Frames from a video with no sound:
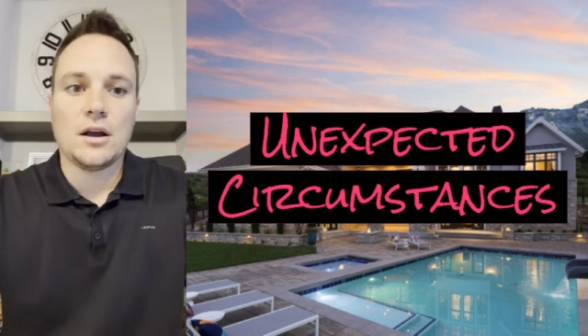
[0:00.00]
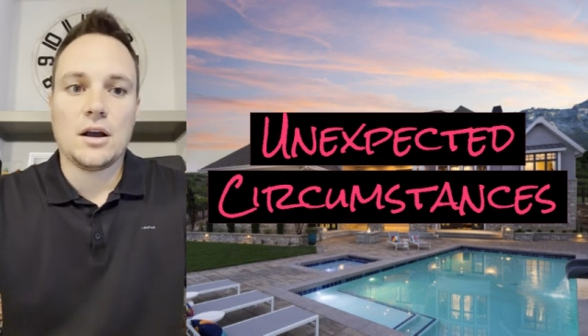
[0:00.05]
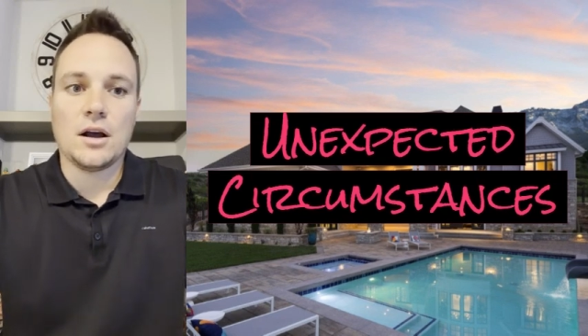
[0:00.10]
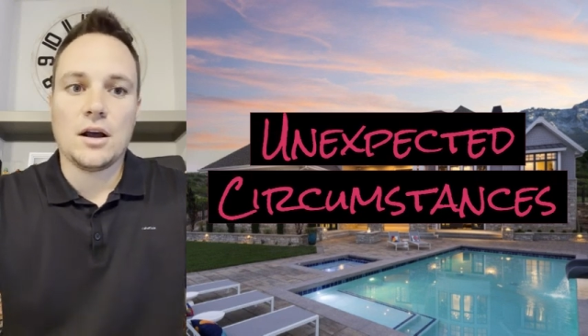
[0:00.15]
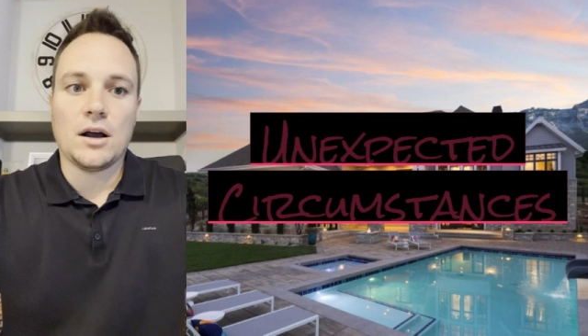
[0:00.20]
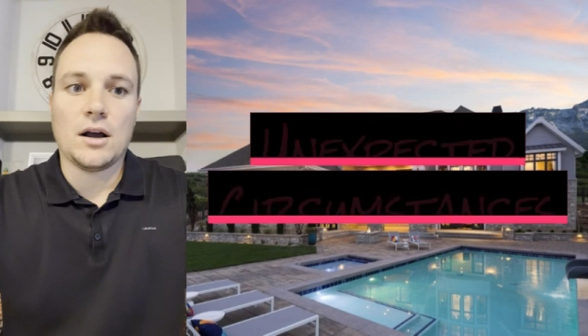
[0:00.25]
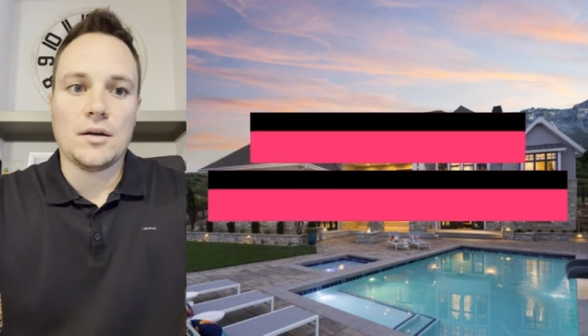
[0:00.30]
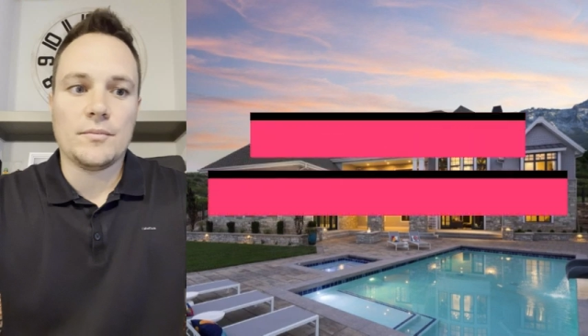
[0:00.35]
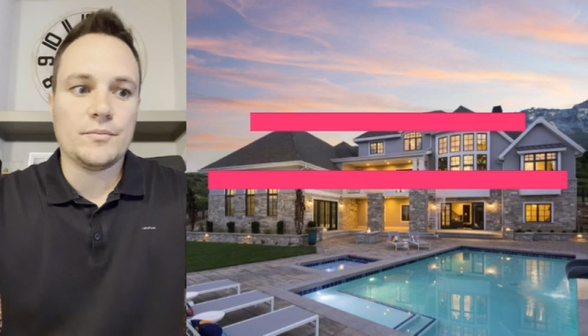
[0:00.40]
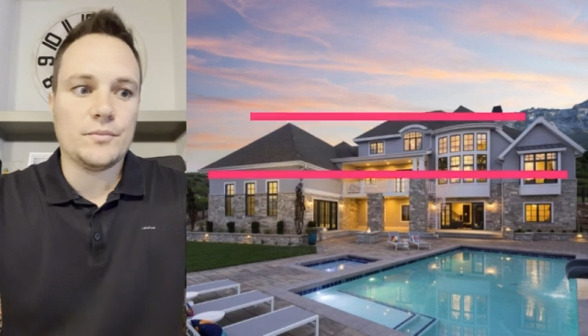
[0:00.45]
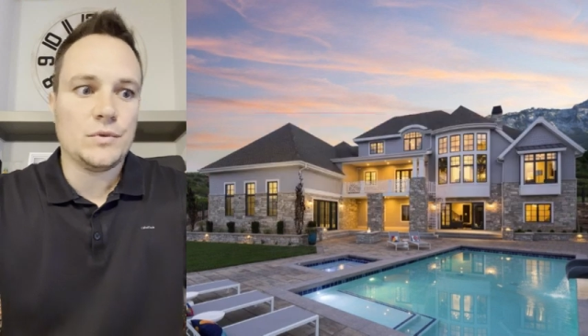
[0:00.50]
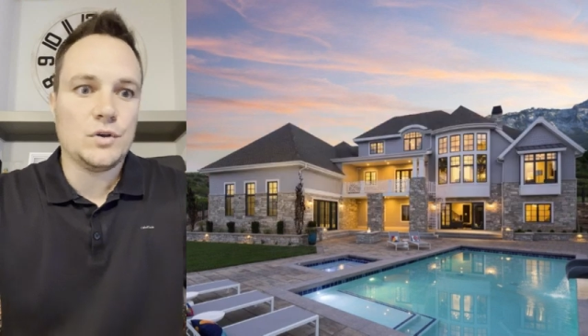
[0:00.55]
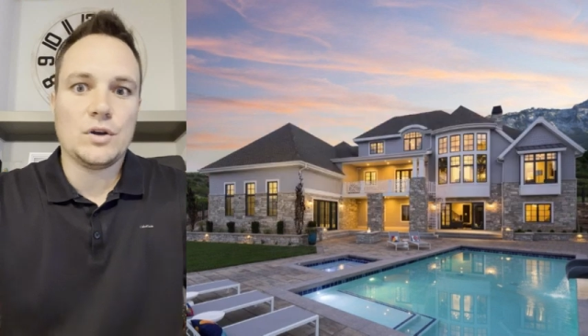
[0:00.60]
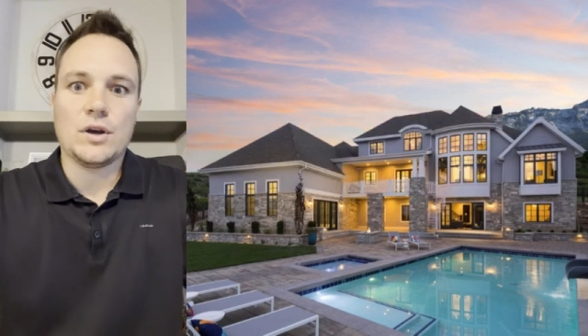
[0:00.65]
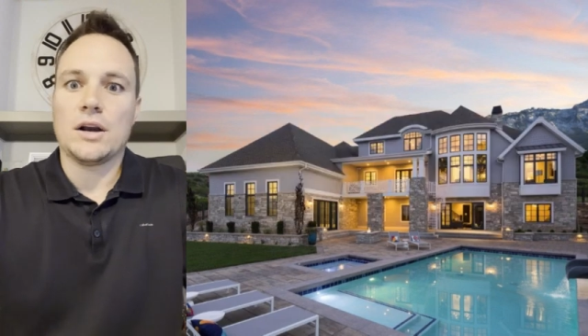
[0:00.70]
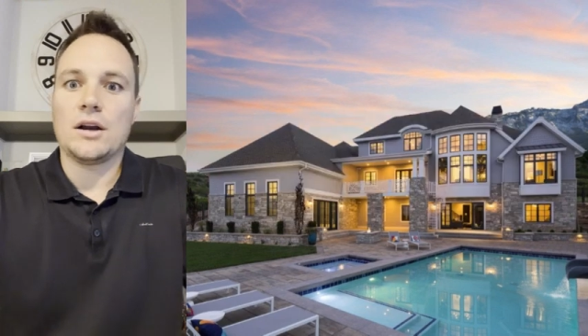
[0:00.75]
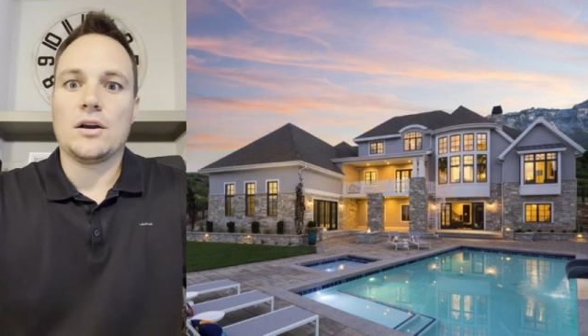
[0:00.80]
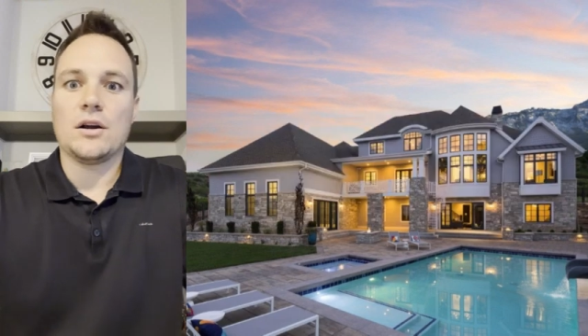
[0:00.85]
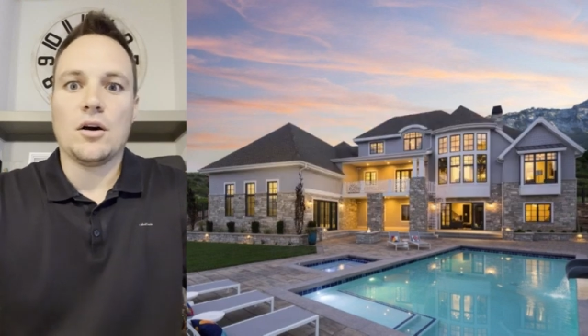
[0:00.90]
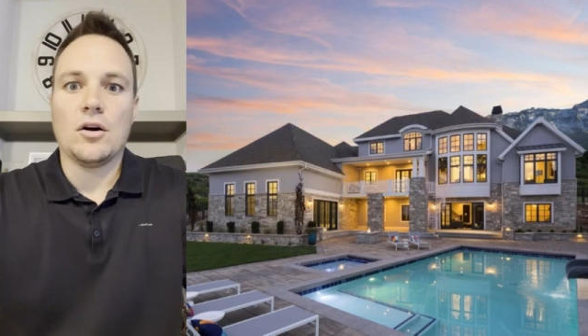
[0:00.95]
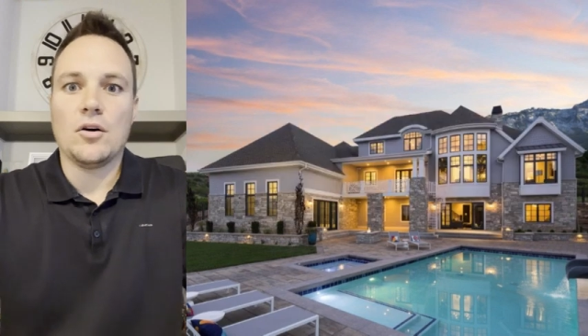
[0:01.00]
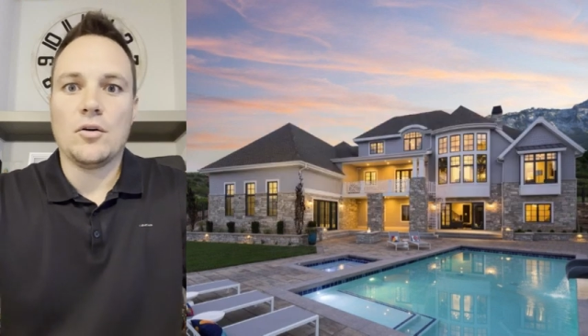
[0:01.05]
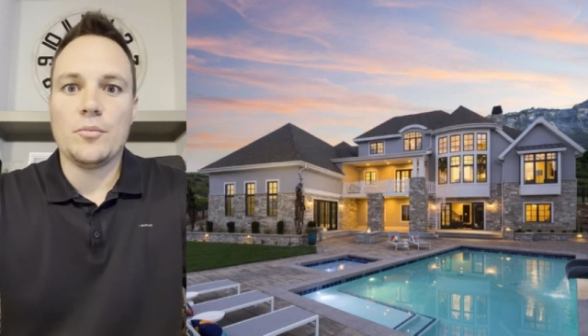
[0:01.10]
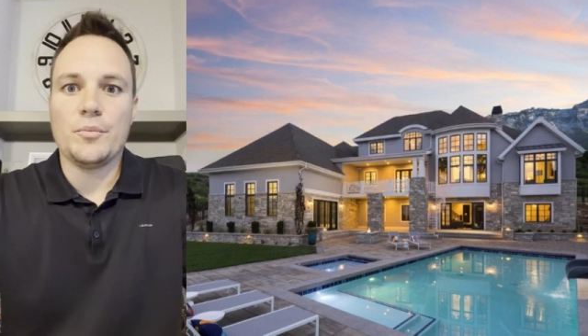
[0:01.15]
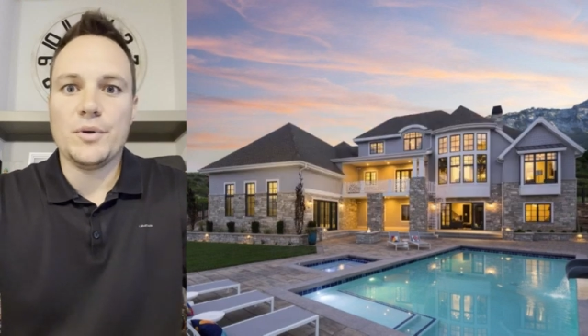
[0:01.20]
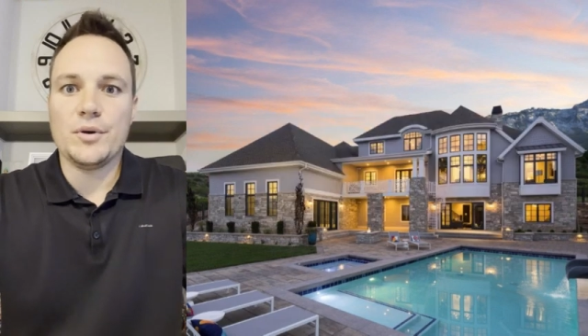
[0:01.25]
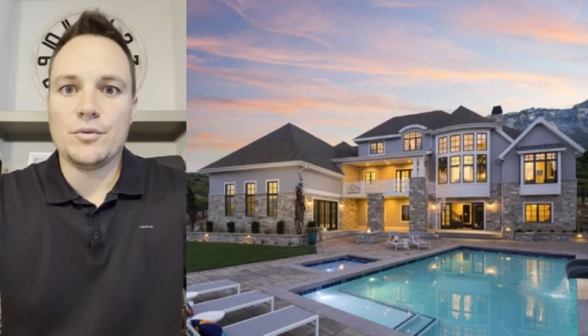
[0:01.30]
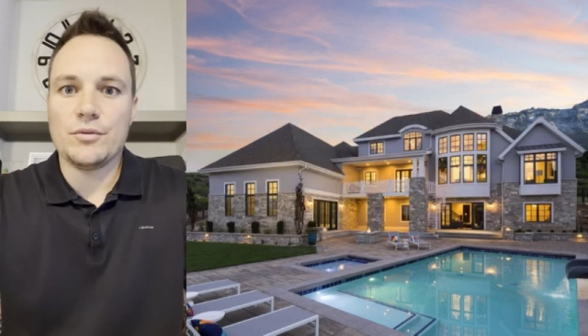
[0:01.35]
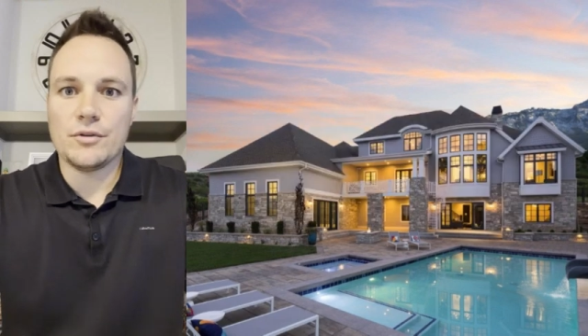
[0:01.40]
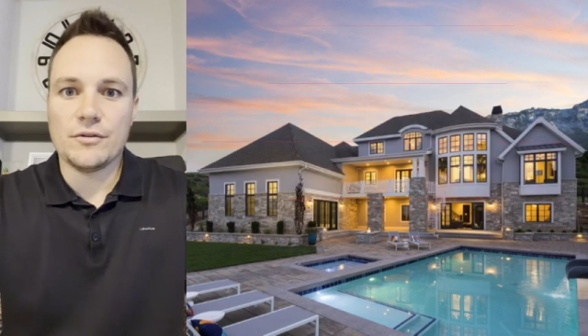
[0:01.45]
um, you got to go
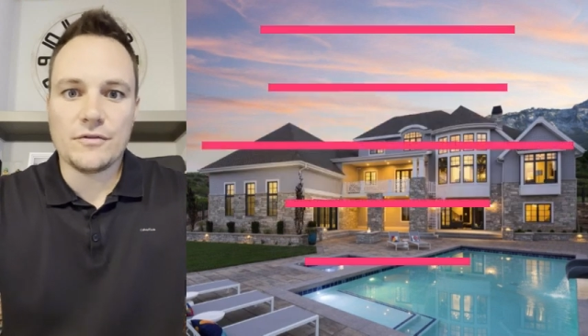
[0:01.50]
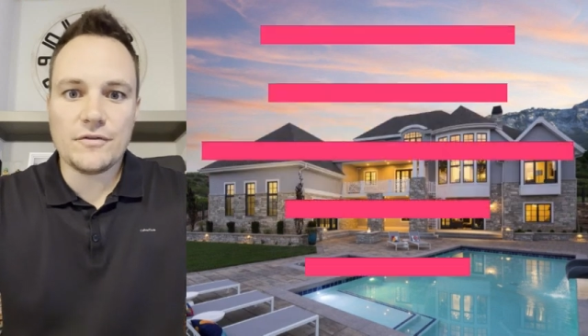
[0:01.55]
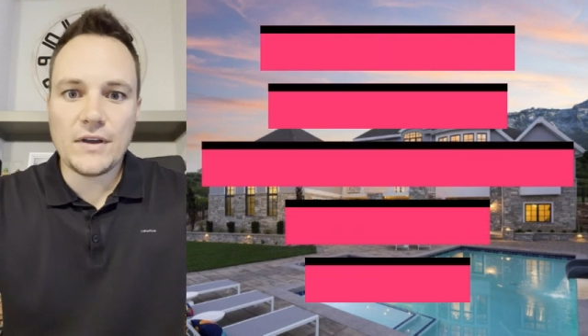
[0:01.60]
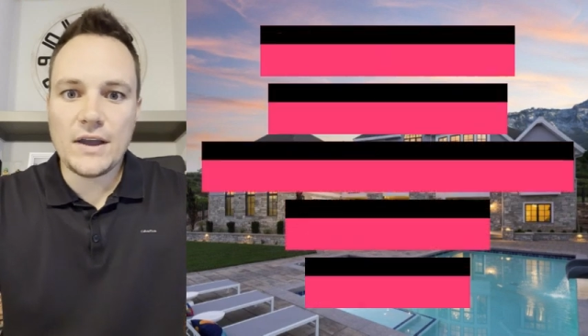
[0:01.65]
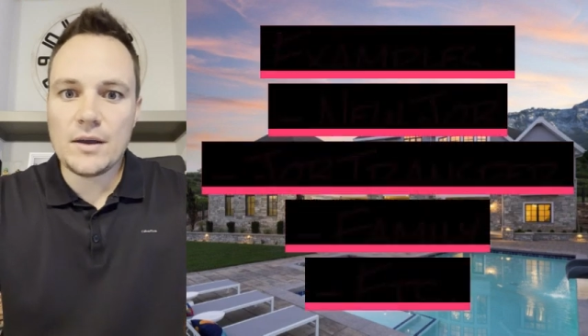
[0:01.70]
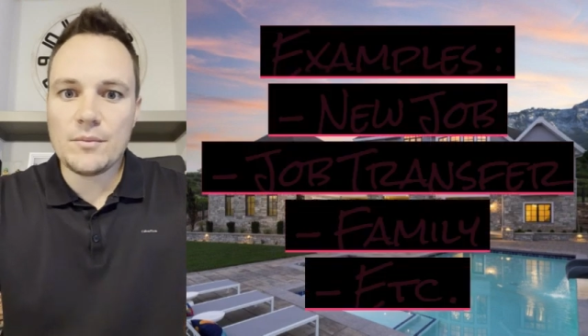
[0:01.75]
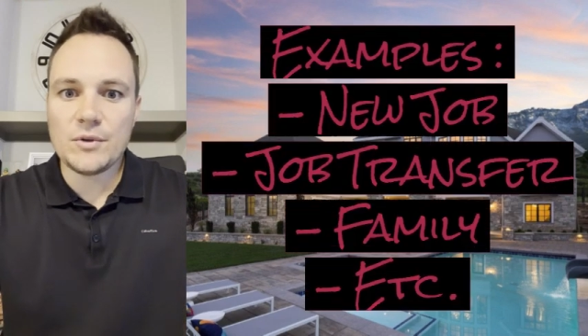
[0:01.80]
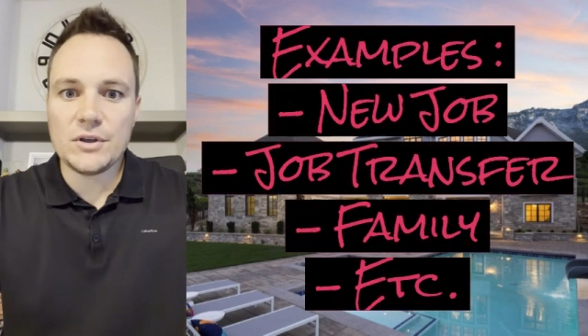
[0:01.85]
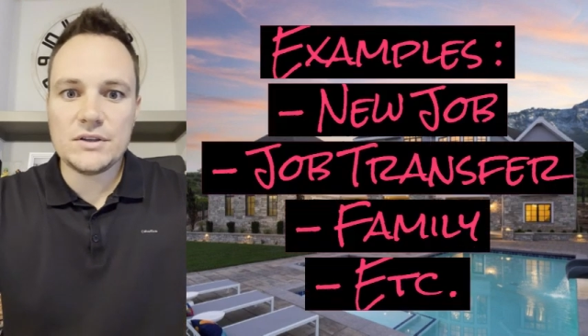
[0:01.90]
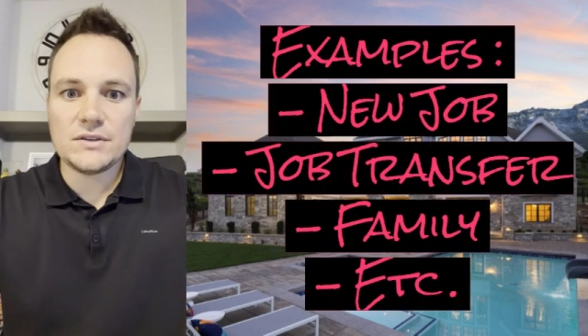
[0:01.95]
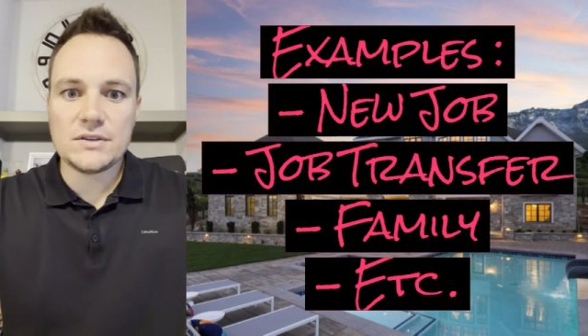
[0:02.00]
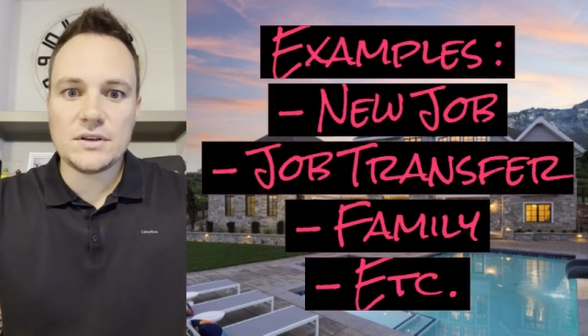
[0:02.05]
be with your family